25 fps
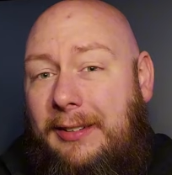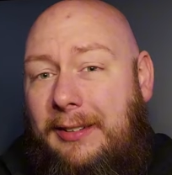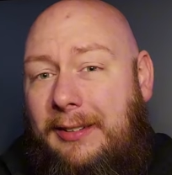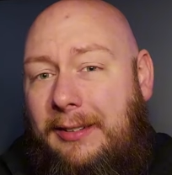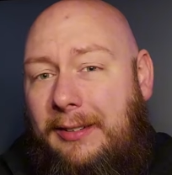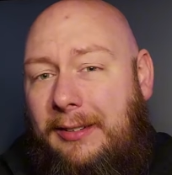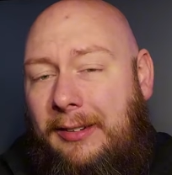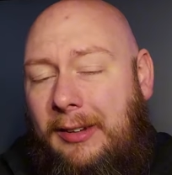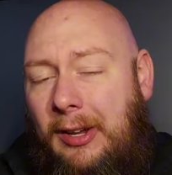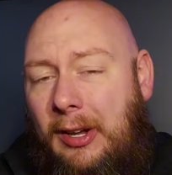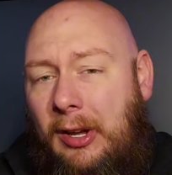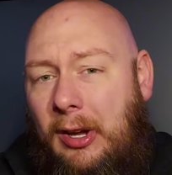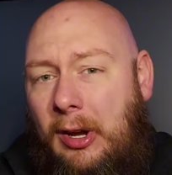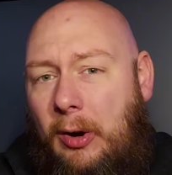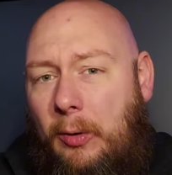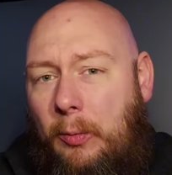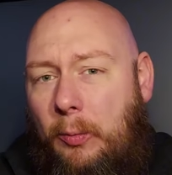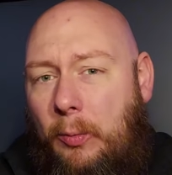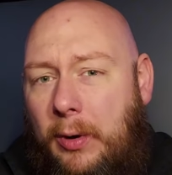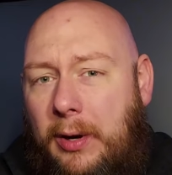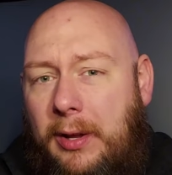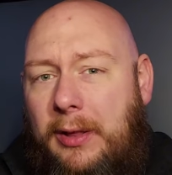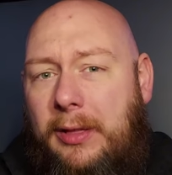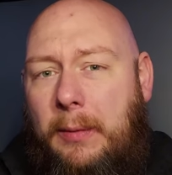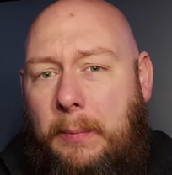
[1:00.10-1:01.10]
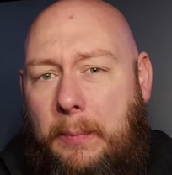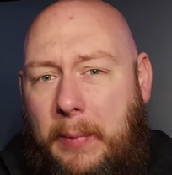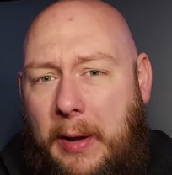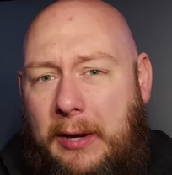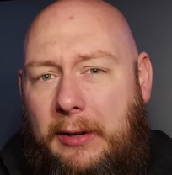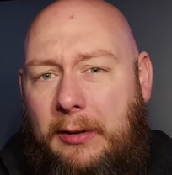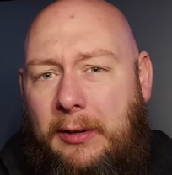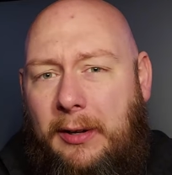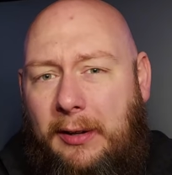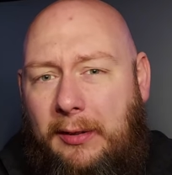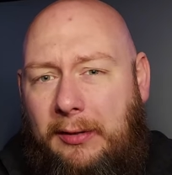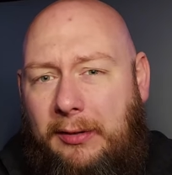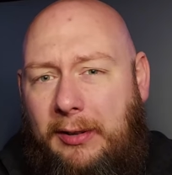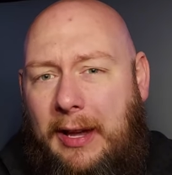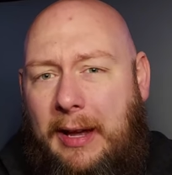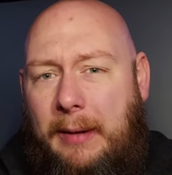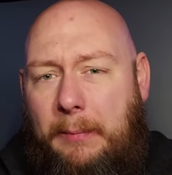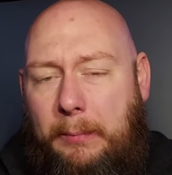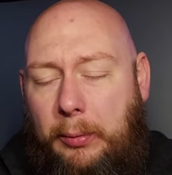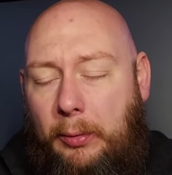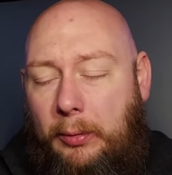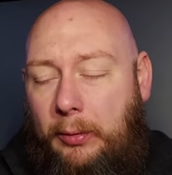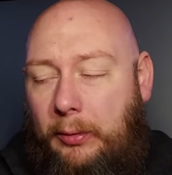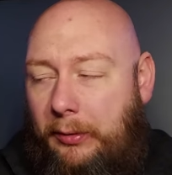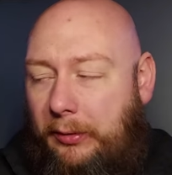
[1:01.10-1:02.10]
is one of the better
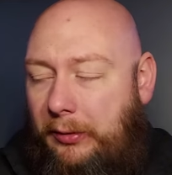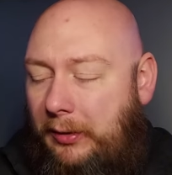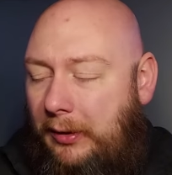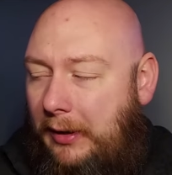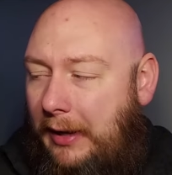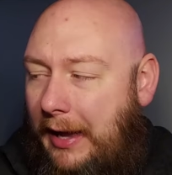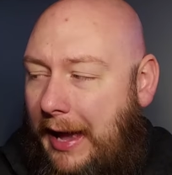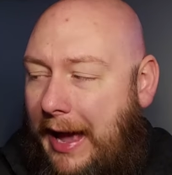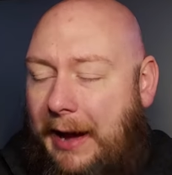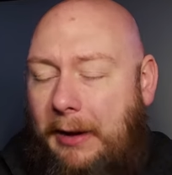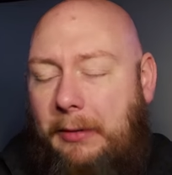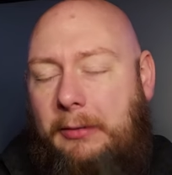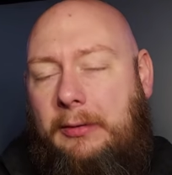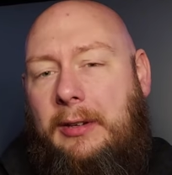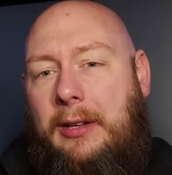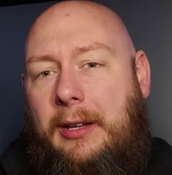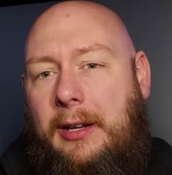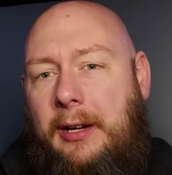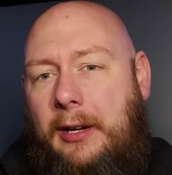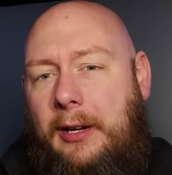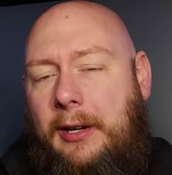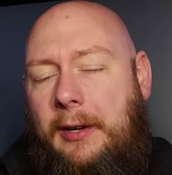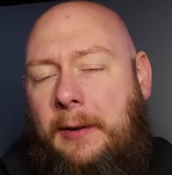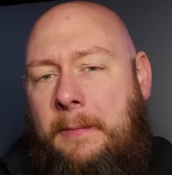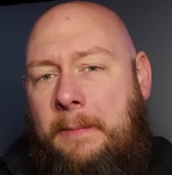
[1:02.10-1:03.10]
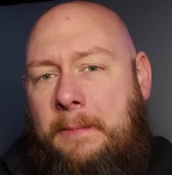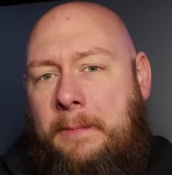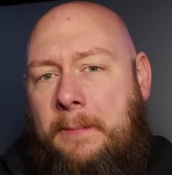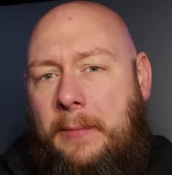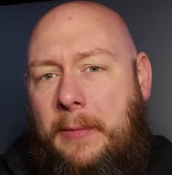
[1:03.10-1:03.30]
examples out there